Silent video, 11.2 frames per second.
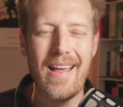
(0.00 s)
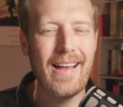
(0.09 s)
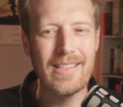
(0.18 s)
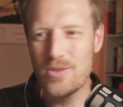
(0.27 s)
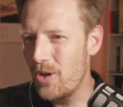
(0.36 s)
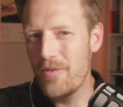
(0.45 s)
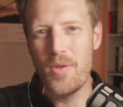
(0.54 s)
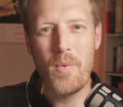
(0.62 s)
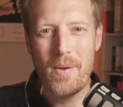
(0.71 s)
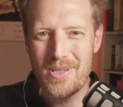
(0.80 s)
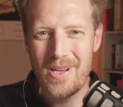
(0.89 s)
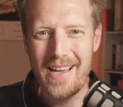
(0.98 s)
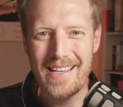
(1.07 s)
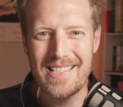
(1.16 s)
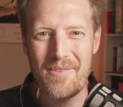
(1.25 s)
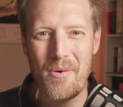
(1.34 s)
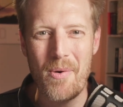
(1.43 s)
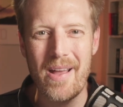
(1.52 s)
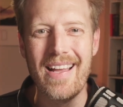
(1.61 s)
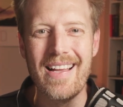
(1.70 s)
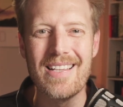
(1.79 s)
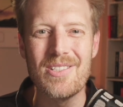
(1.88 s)
It's all over the website. It's everywhere.
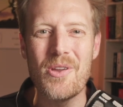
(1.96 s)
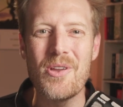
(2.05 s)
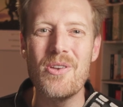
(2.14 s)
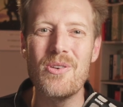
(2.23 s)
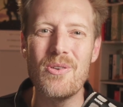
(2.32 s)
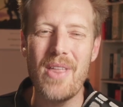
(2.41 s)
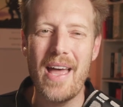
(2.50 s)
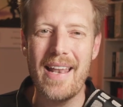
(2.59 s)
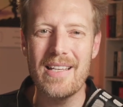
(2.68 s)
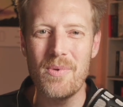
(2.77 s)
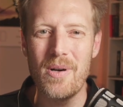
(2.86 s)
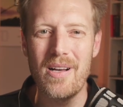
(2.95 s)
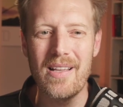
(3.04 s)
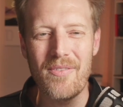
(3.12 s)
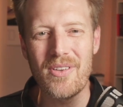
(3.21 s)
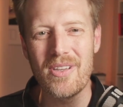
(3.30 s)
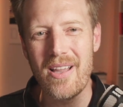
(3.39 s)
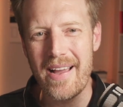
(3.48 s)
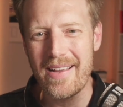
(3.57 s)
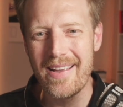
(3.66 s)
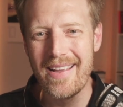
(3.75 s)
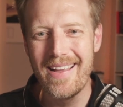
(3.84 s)
So you can do that as well if you'd
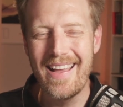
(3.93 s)
like.